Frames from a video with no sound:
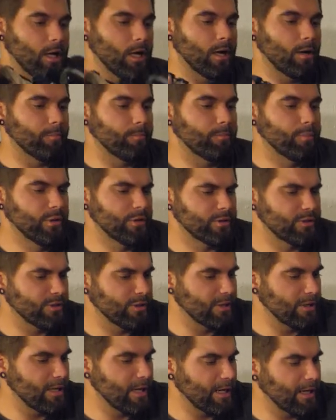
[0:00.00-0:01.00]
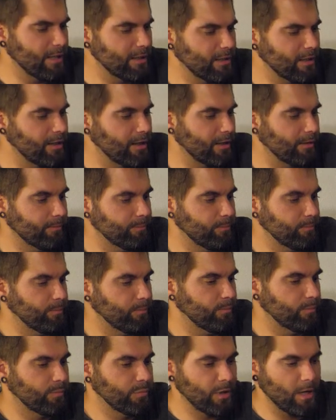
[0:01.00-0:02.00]
um, personally, I think I
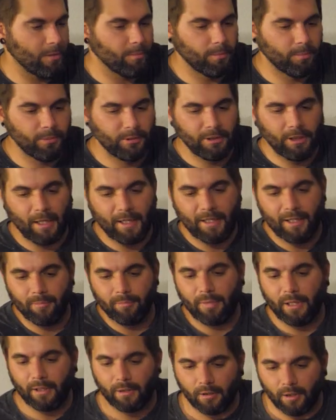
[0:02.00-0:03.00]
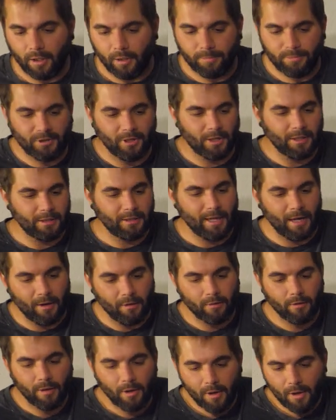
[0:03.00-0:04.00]
probably like it better upside
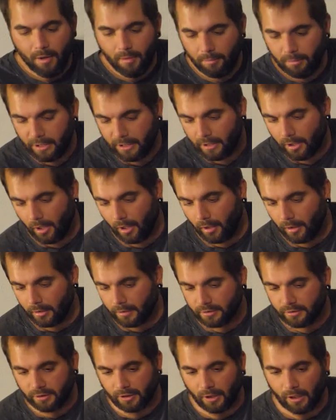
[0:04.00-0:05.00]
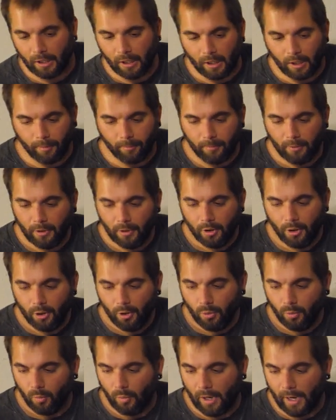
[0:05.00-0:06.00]
down because um,
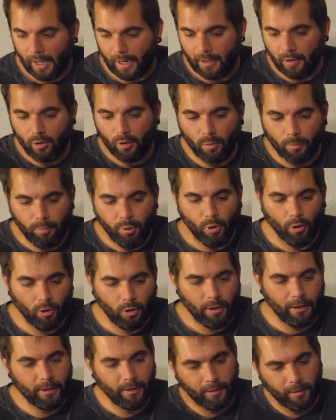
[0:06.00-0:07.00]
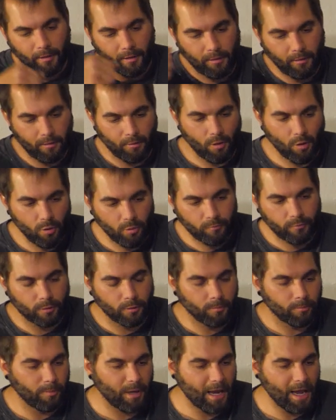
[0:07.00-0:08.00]
when I go to pull it
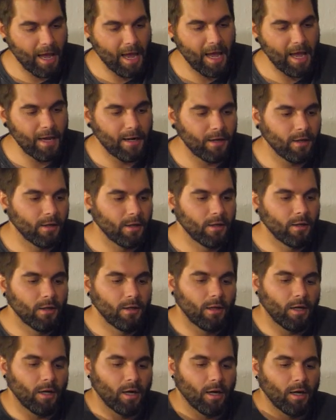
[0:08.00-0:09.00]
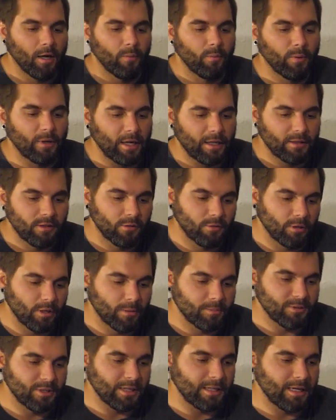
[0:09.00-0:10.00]
over my head, uh, when I do it
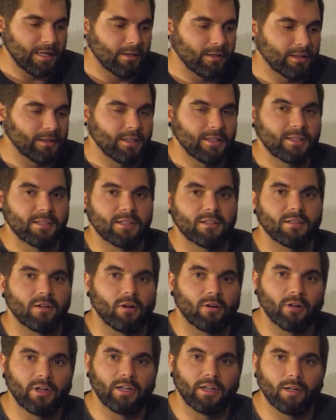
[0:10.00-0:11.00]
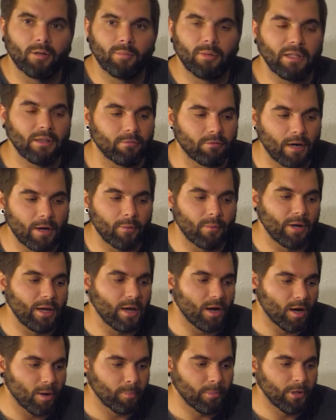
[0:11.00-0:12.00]
upside down like this, it's already going to be the right
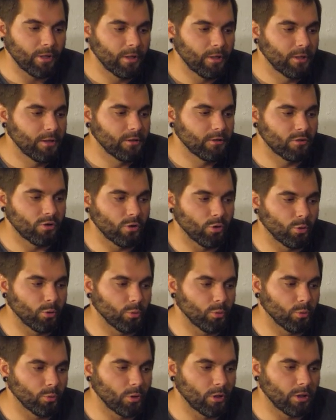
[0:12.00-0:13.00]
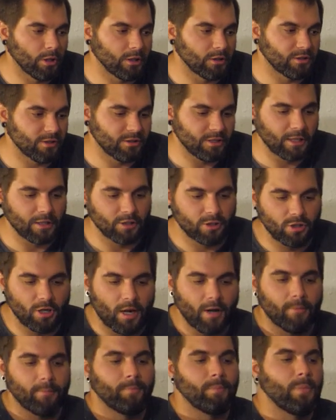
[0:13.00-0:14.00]
way up to, uh, to take a
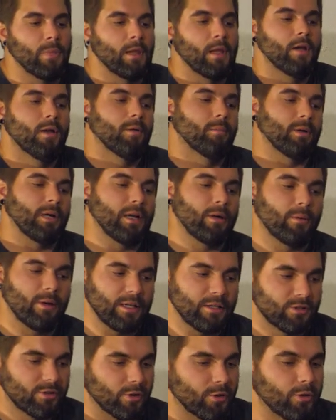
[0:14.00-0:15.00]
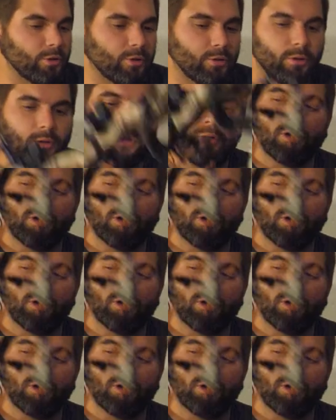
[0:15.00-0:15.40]
shot. But anyway, so you,